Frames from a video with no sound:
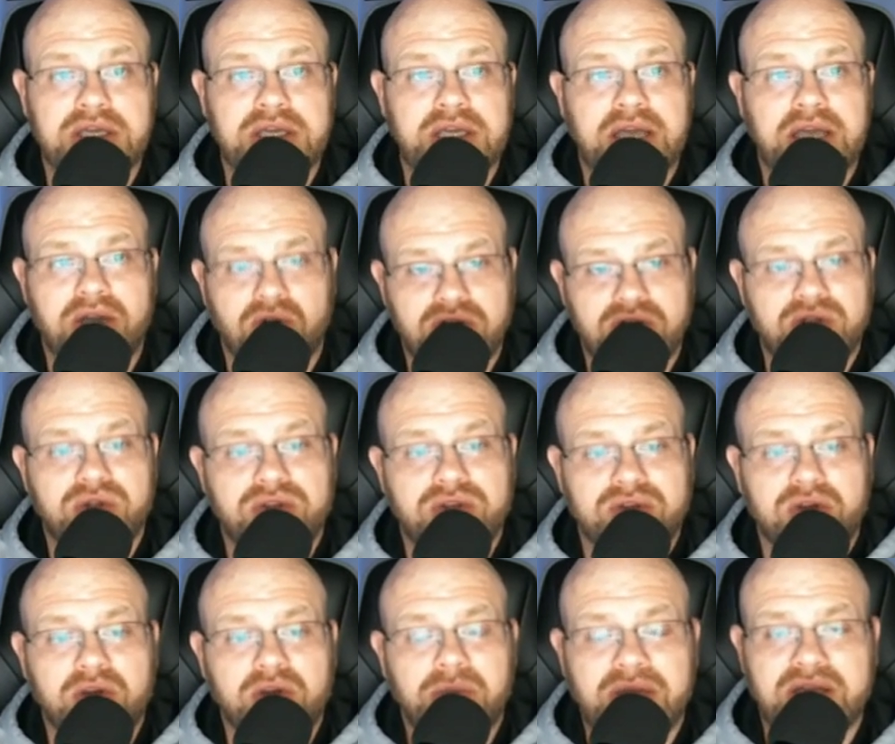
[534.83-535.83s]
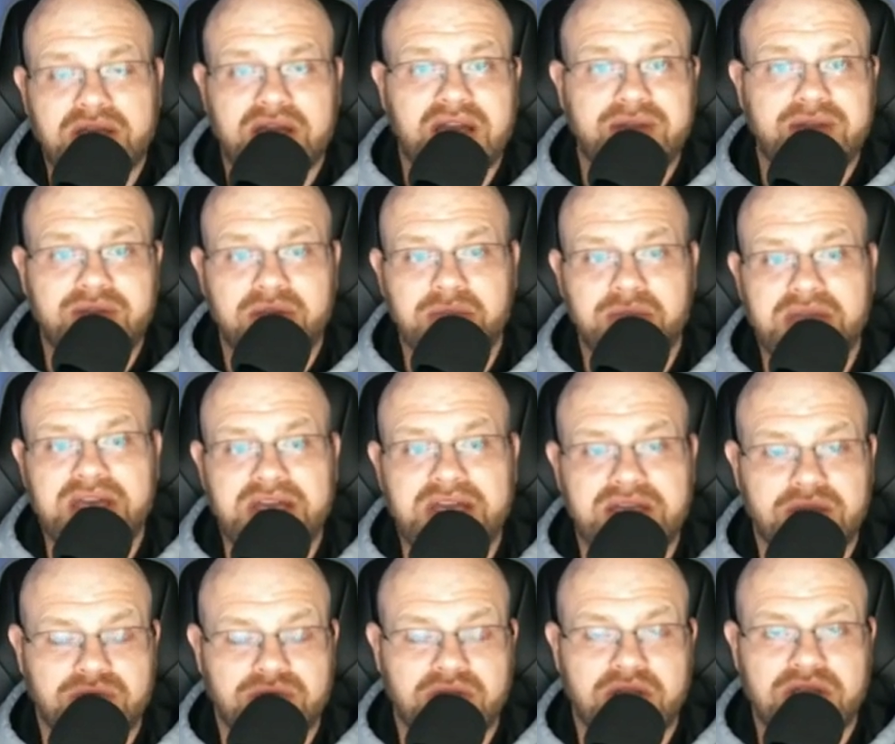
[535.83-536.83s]
And are you concerned about not having a media
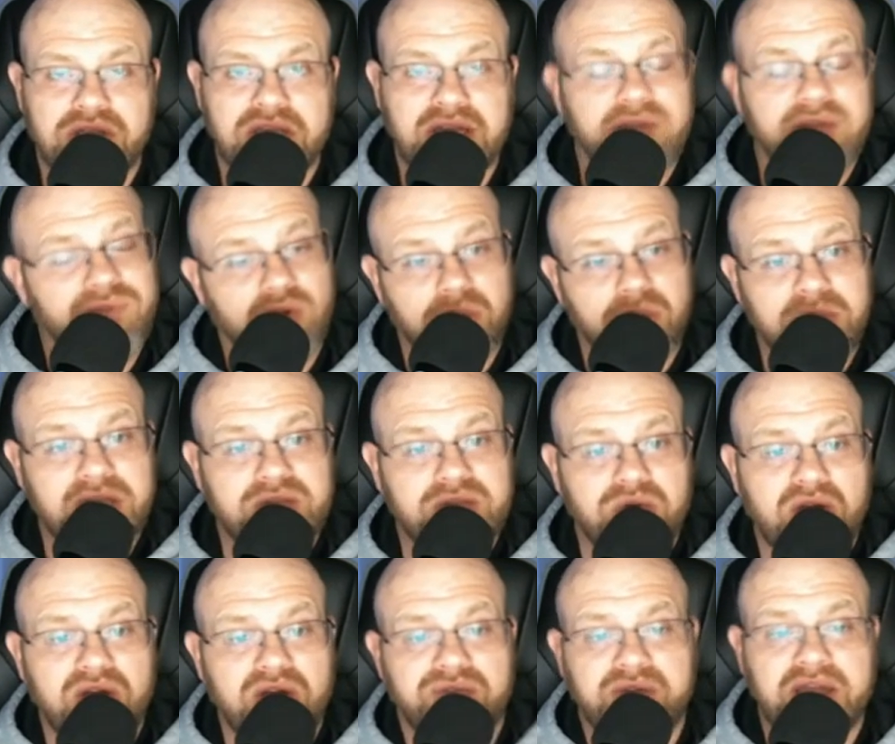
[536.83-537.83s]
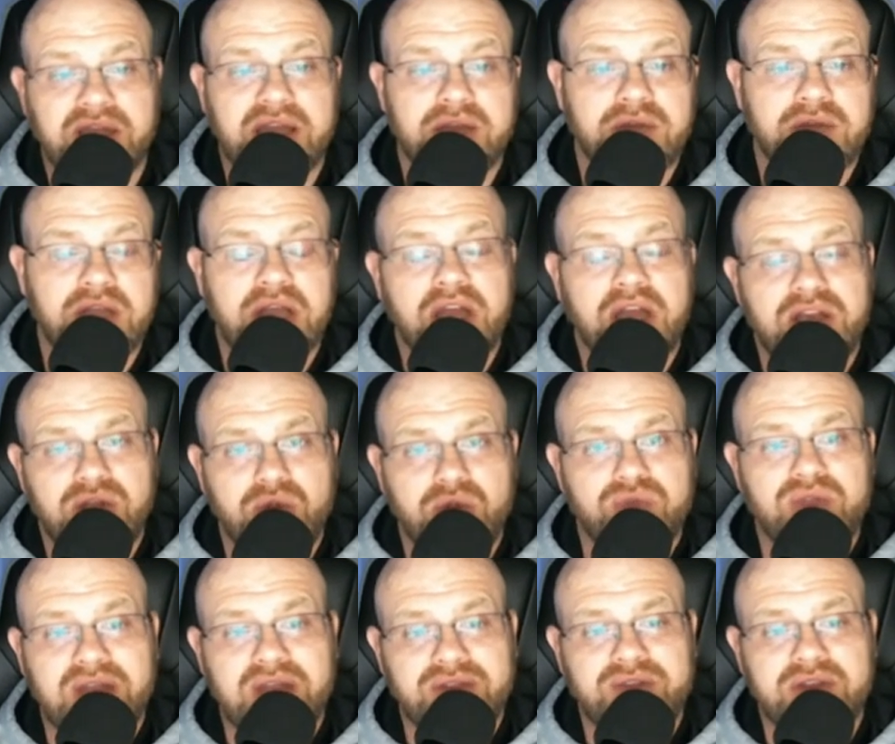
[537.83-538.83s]
deal done yet? If you're a Big 12 fan, do you
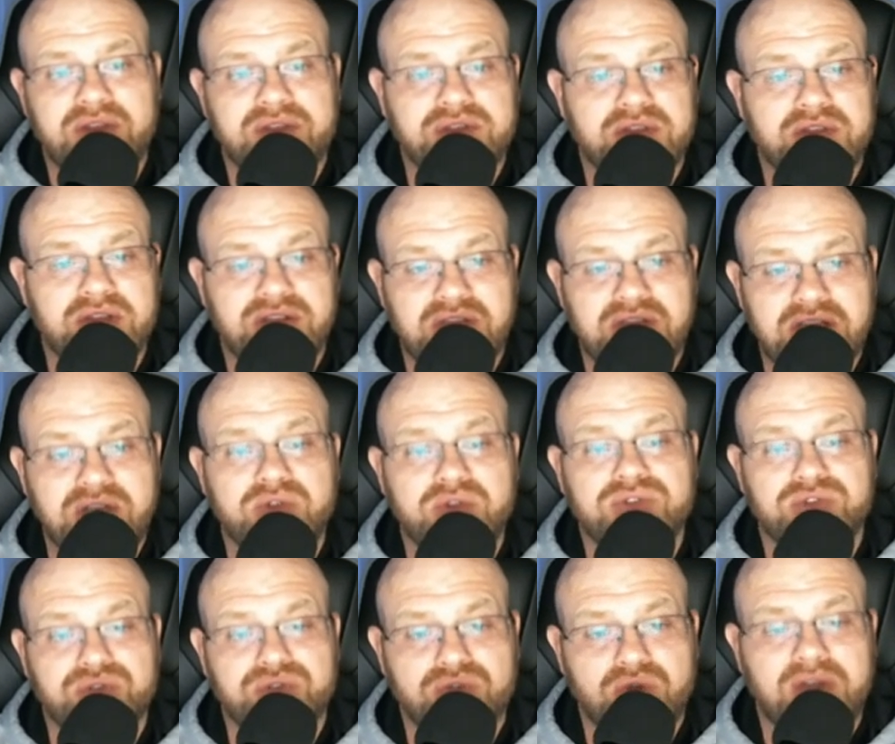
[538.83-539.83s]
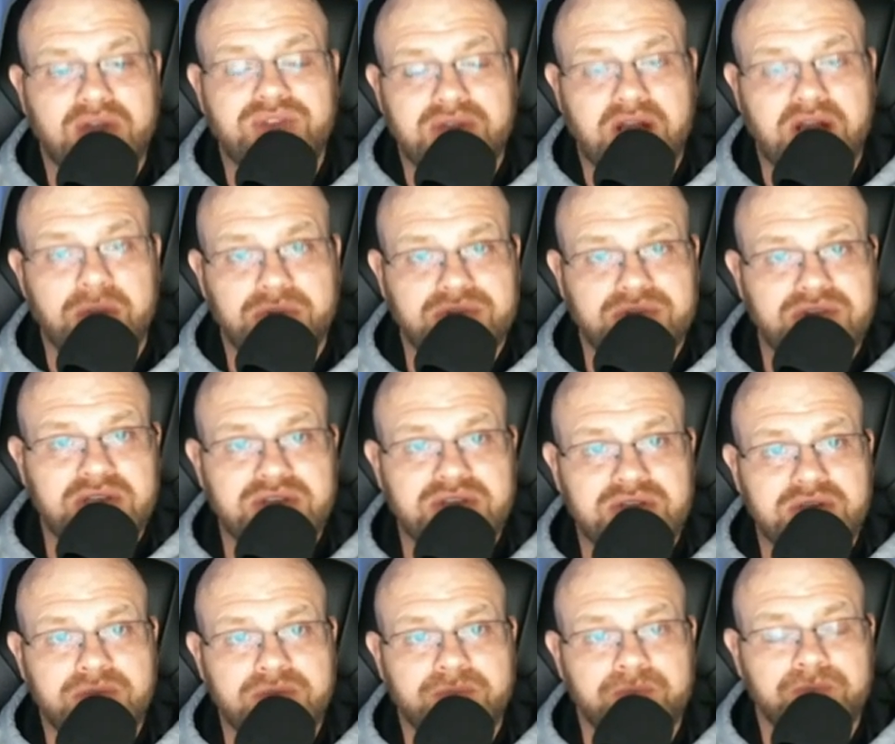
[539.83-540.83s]
think this continues to strengthen our
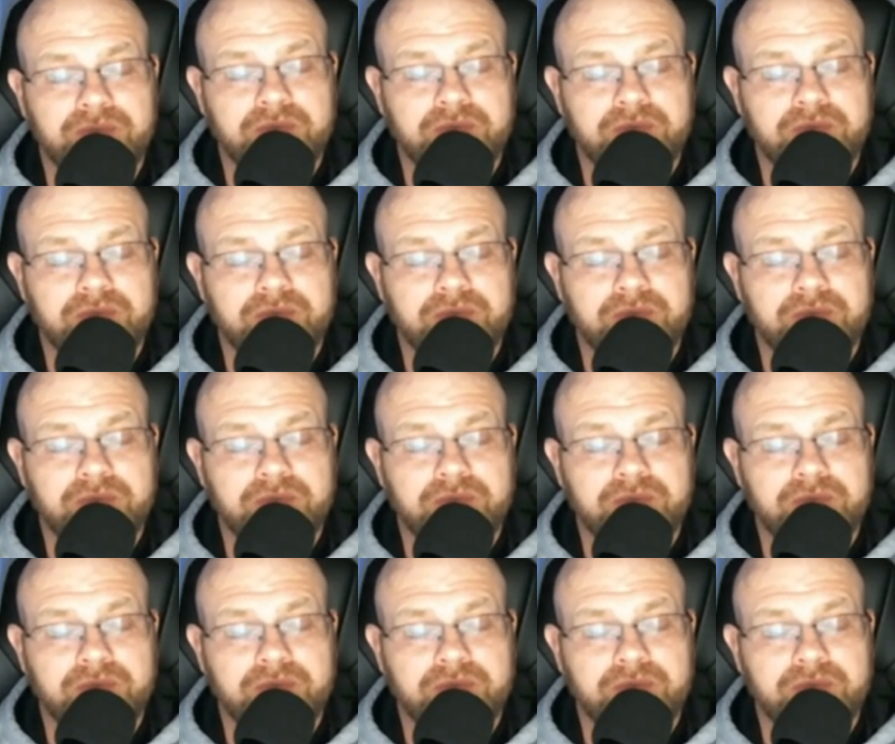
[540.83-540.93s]
position?